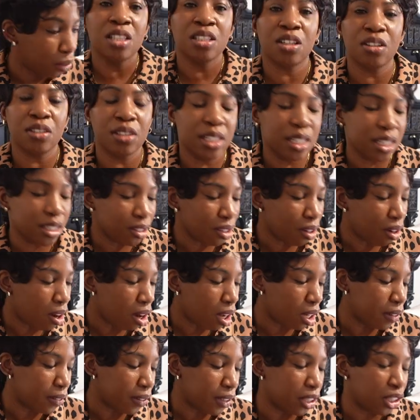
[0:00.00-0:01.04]
So these are
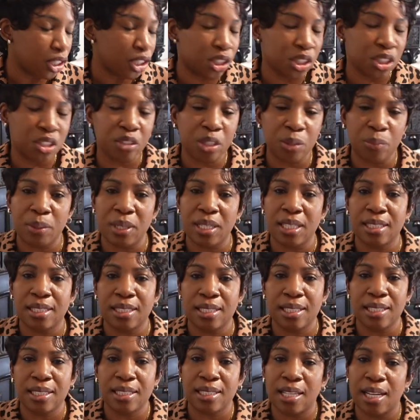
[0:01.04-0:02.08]
all of the jewelry
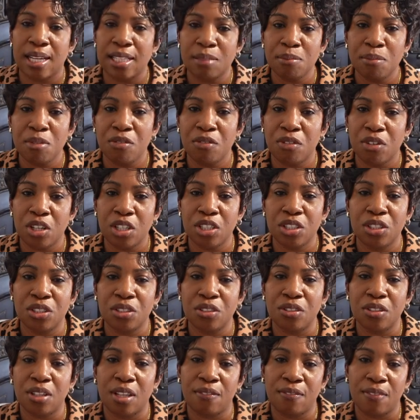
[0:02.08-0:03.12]
pieces. Let's move on
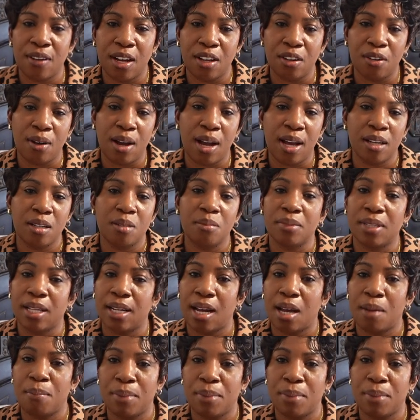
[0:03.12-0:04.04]
to the final item that I